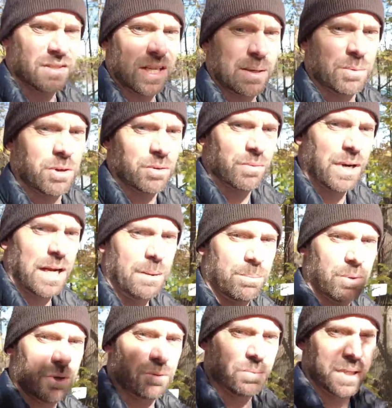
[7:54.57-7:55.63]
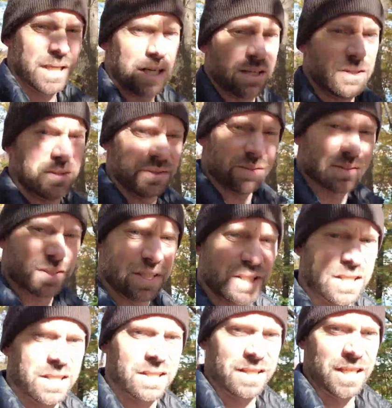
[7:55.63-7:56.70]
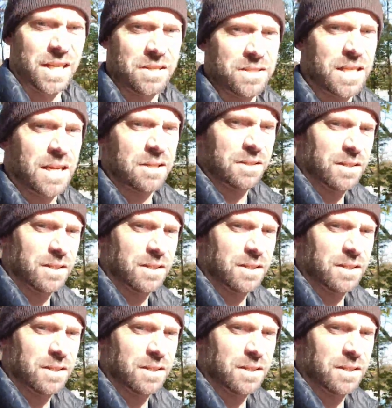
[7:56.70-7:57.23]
now I'm gonna wrap around the other side of